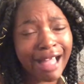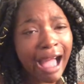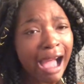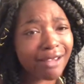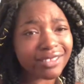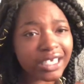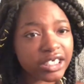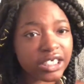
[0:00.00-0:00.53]
I
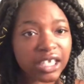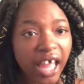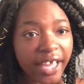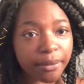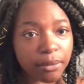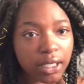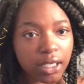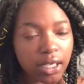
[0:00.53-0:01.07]
don't think she
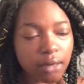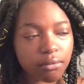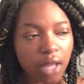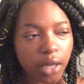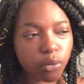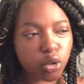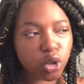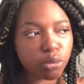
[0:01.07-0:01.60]
liked me. And I'm
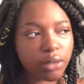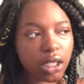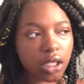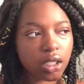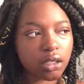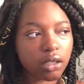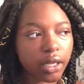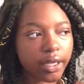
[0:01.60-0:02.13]
like, what do you
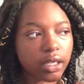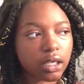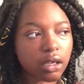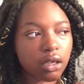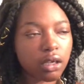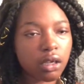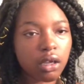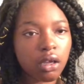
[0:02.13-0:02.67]
mean? Like,
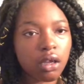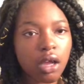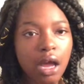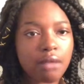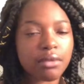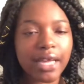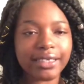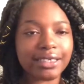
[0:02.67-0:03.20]

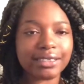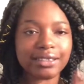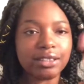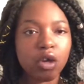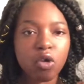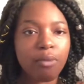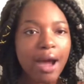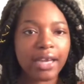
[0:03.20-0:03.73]
I'm like, does
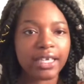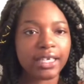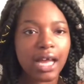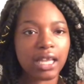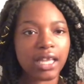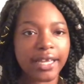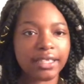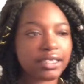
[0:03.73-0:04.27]
nobody
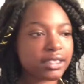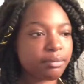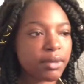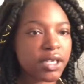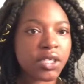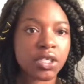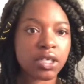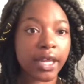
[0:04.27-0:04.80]
not like this
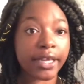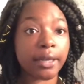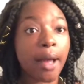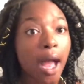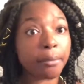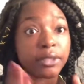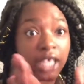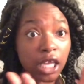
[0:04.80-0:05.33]
bitch? Like,
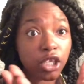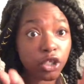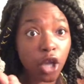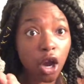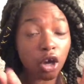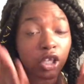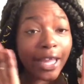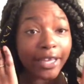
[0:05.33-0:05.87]
I'm telling
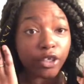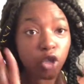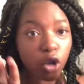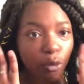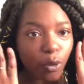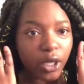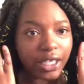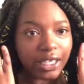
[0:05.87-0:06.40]
y'all, like, no
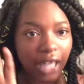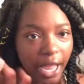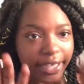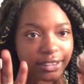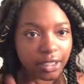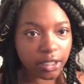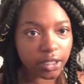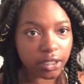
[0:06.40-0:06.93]
one
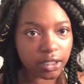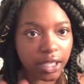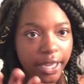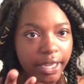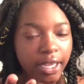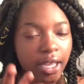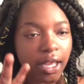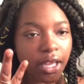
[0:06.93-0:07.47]
liked her.
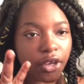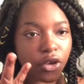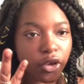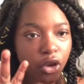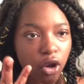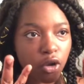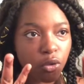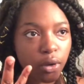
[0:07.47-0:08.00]
Like,
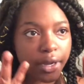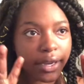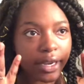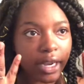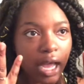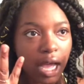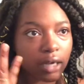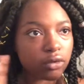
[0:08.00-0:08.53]
no
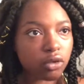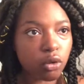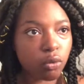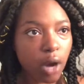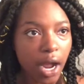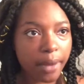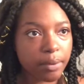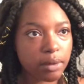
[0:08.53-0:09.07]
one, I don't know
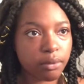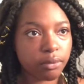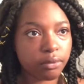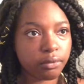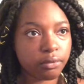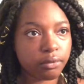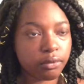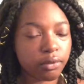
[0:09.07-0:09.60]
why
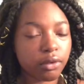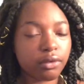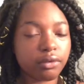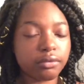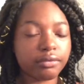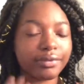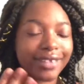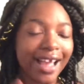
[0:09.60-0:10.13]
people, well,
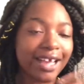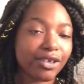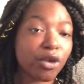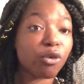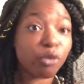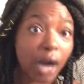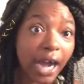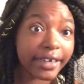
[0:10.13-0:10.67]
I know
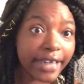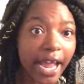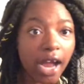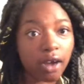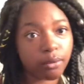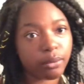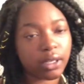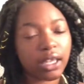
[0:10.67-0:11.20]
why
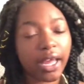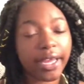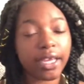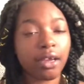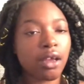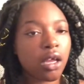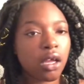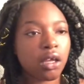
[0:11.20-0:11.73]
now, but, like,
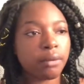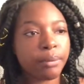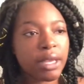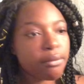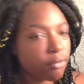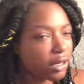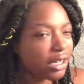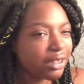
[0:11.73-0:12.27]

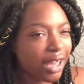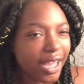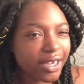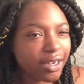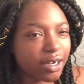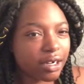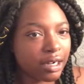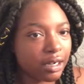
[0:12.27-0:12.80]
people didn't like
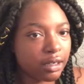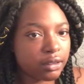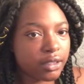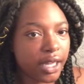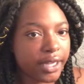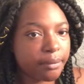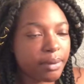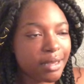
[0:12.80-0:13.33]
her.
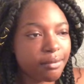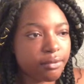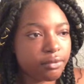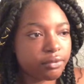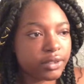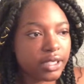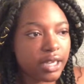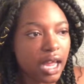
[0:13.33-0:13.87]
Like, people
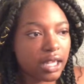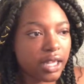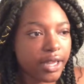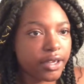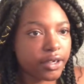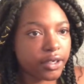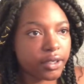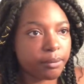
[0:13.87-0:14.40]
did not
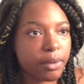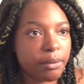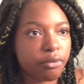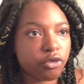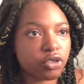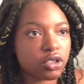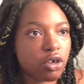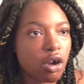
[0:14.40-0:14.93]
like her. People
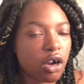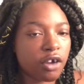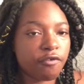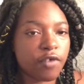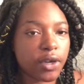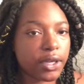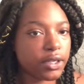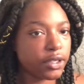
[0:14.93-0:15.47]
used to call her
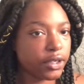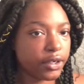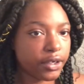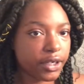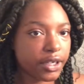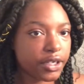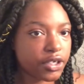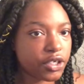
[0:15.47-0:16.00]
fucking
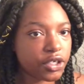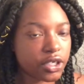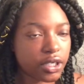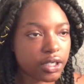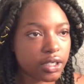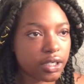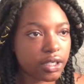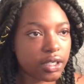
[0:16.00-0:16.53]
dirty and
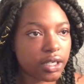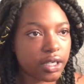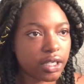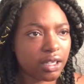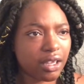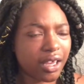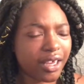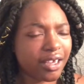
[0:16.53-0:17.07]
shit,
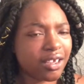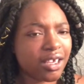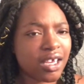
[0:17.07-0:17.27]
and, like,